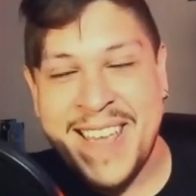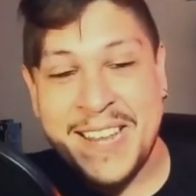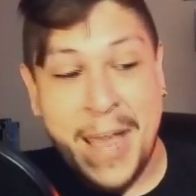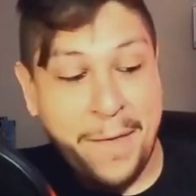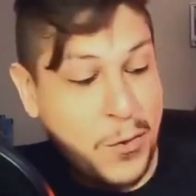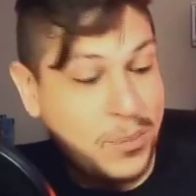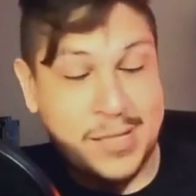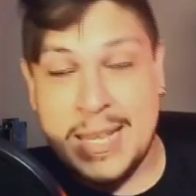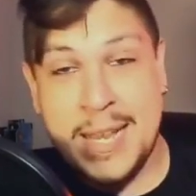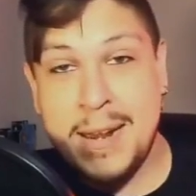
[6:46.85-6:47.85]
Have you
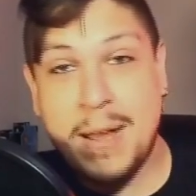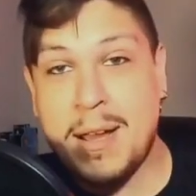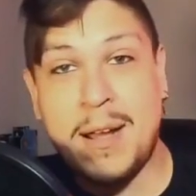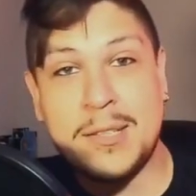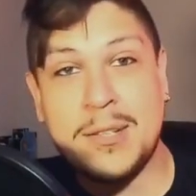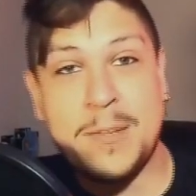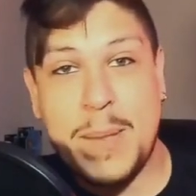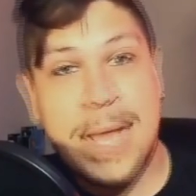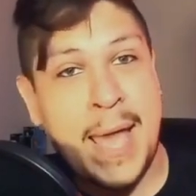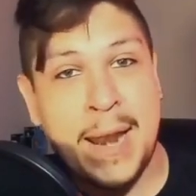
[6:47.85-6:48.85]
seen a concert
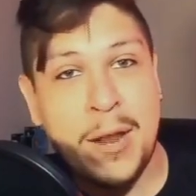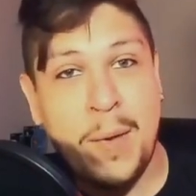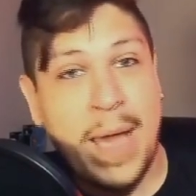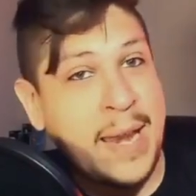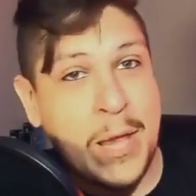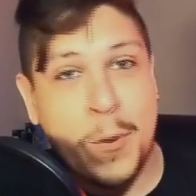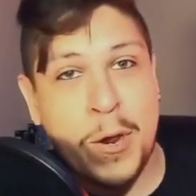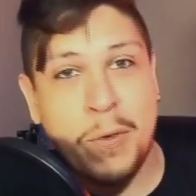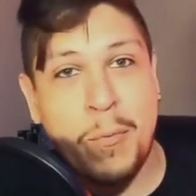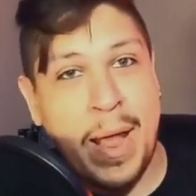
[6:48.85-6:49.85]
piano anywhere
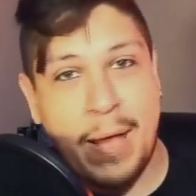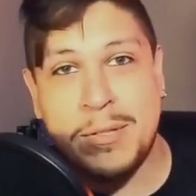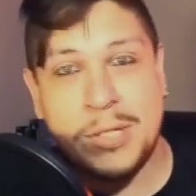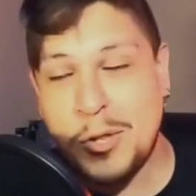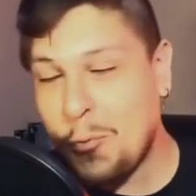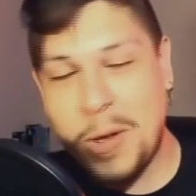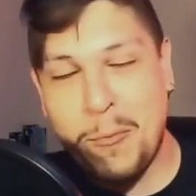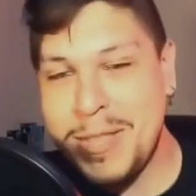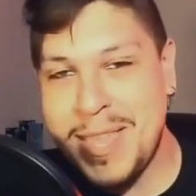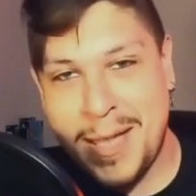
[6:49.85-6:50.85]
around? So what
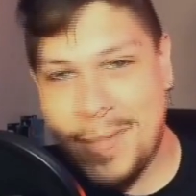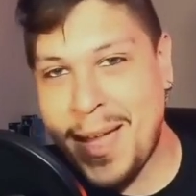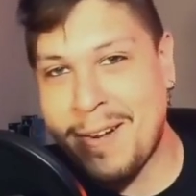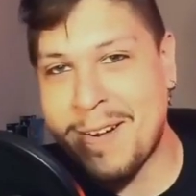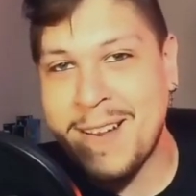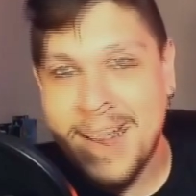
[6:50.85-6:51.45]
would that matter?